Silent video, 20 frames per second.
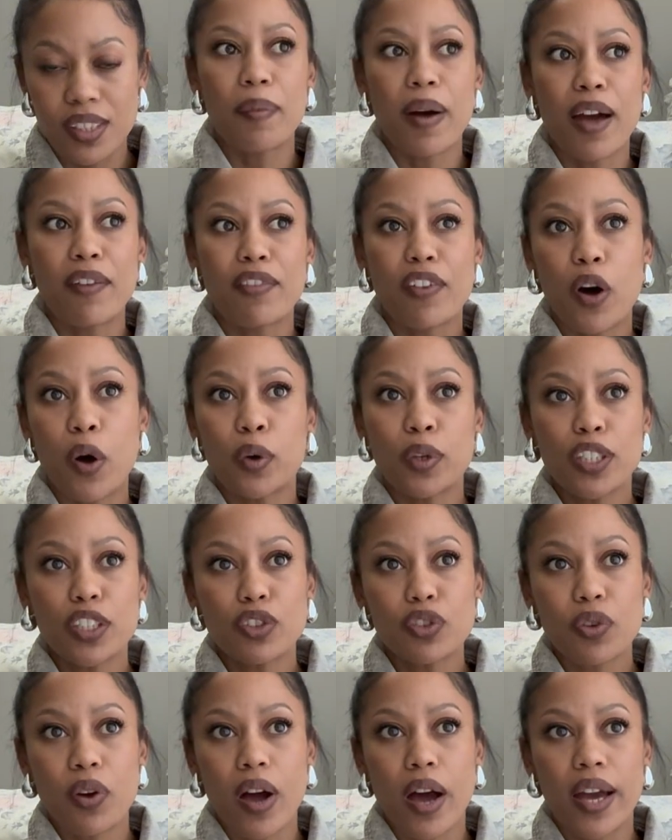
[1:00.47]
I've only
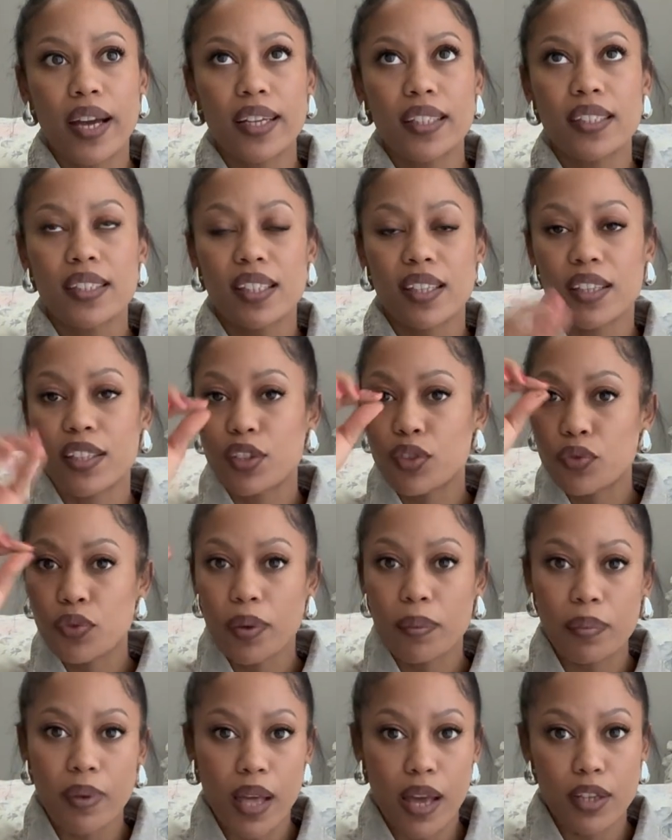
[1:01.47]
tried the strip
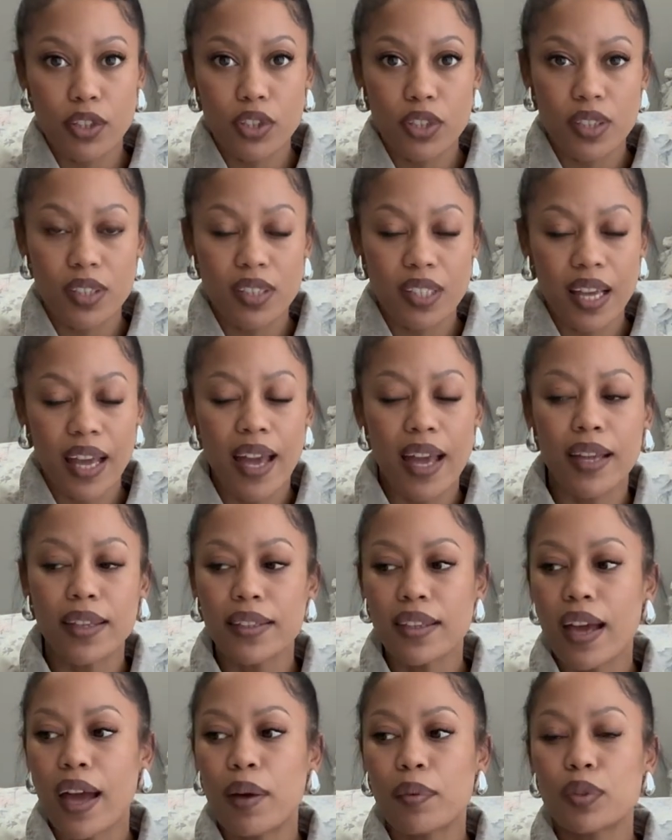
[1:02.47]
lashes and
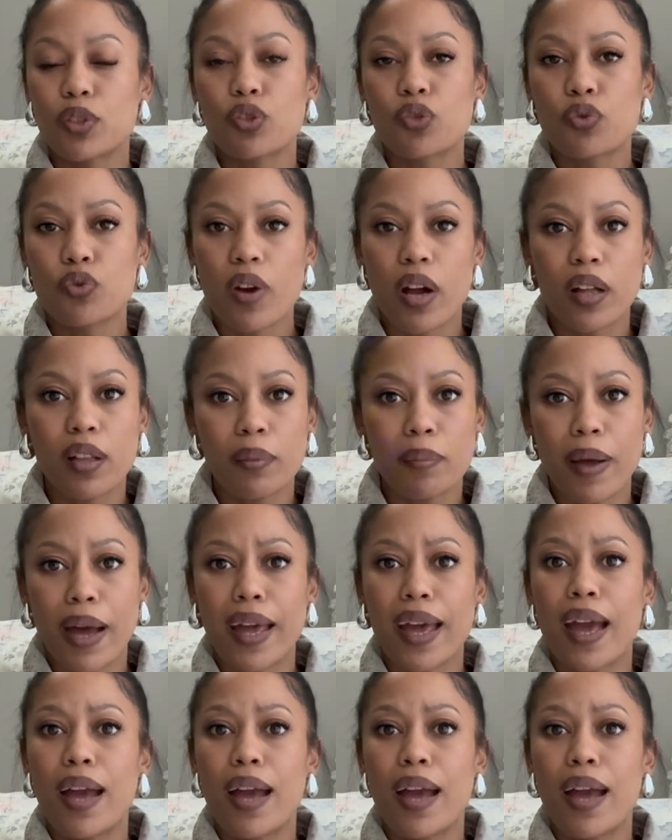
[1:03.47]
I would struggle my